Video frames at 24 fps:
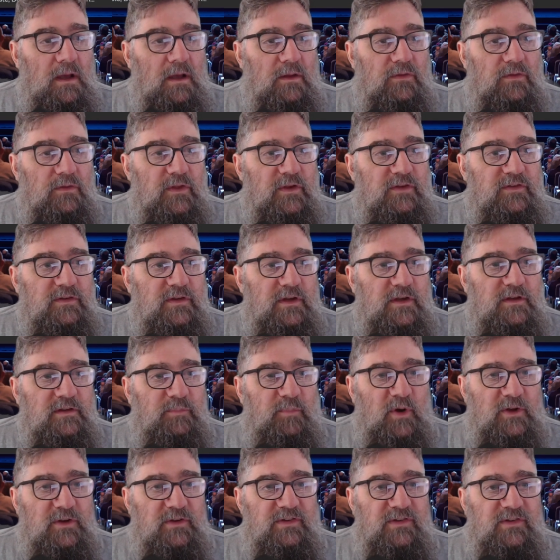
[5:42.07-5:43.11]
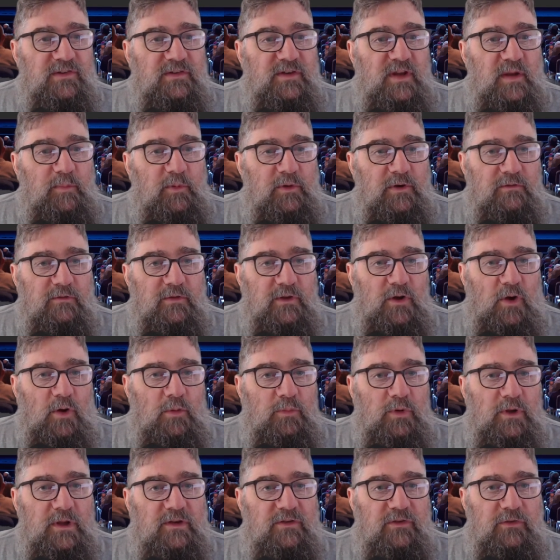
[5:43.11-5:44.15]
This is but a snippet of the
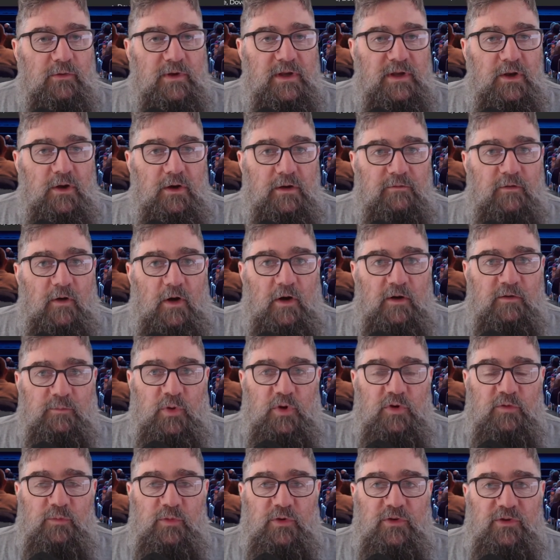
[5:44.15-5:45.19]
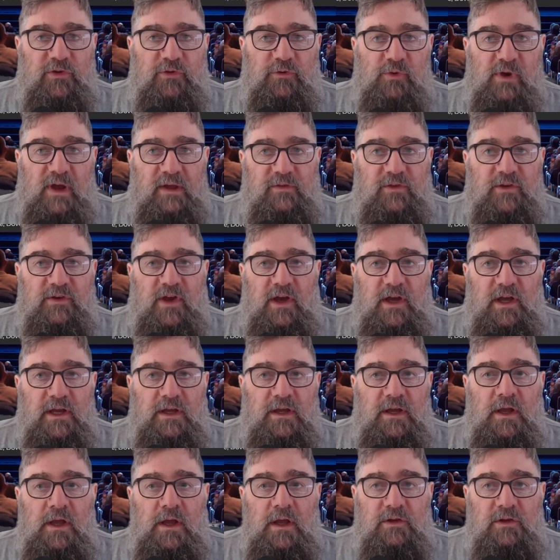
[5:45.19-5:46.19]
complex 395 movements throughout the day,